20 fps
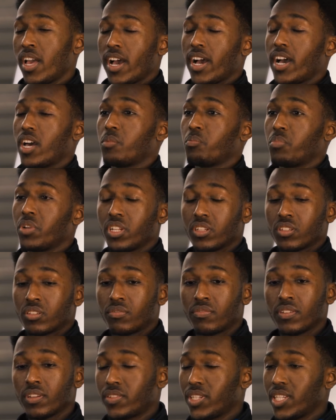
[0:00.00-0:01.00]
And being
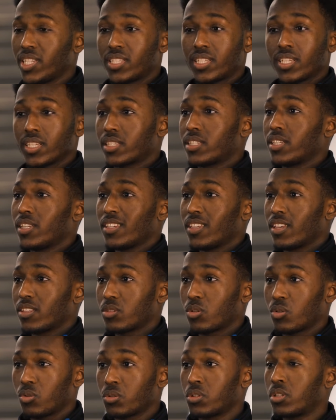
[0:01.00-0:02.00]
15, 16
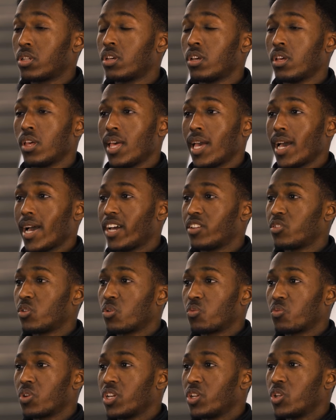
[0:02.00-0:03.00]
years old and
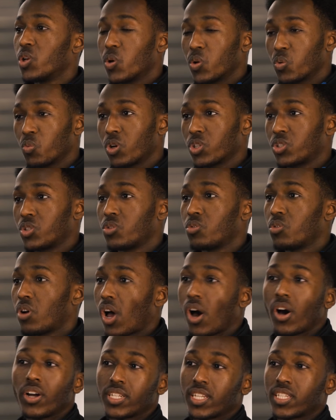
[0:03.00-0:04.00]
not really knowing what to do,
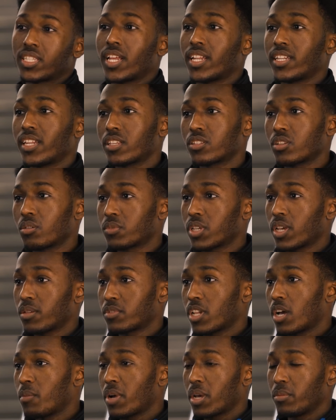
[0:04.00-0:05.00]
I understand that
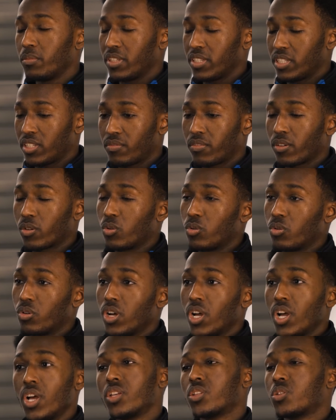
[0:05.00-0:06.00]
sometimes that might be difficult.
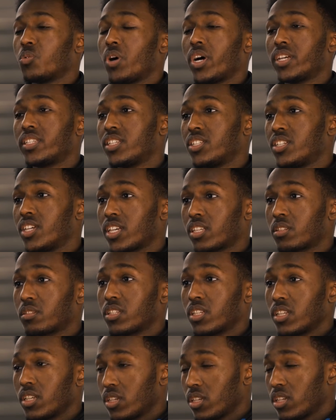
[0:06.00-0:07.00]
So what I suggest